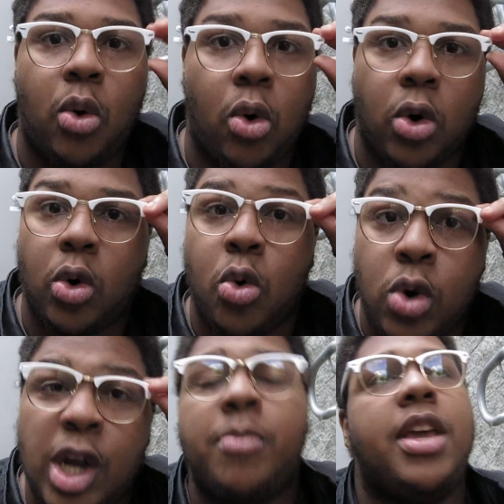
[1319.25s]
or who
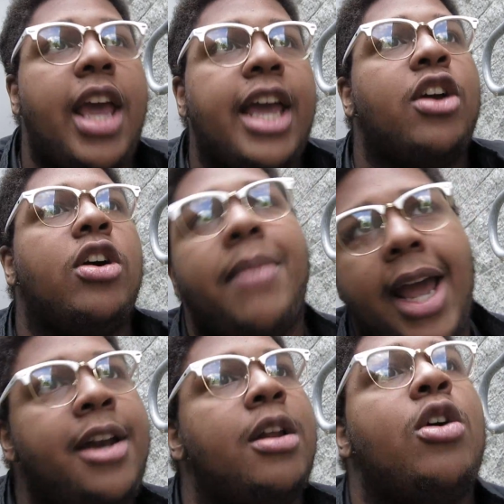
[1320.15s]
could be a good
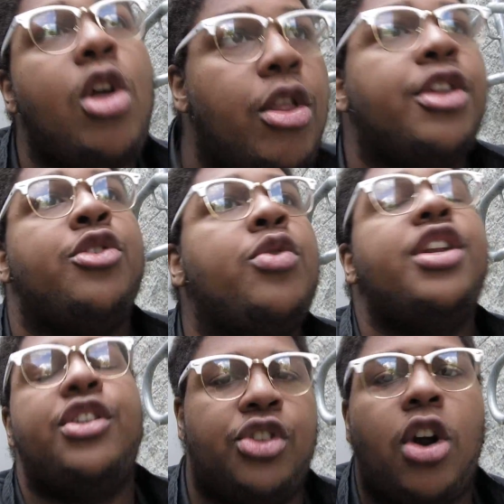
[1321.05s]
man? Then you need
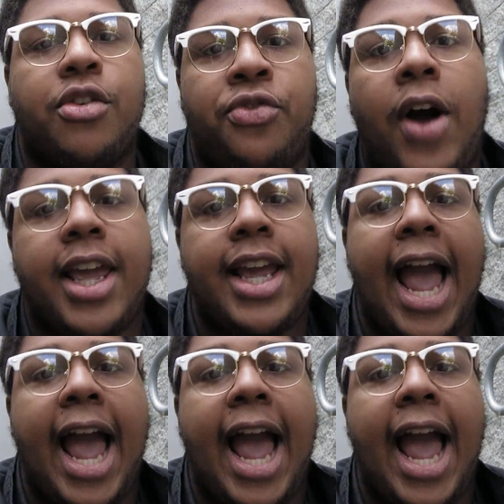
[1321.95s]
to start fucking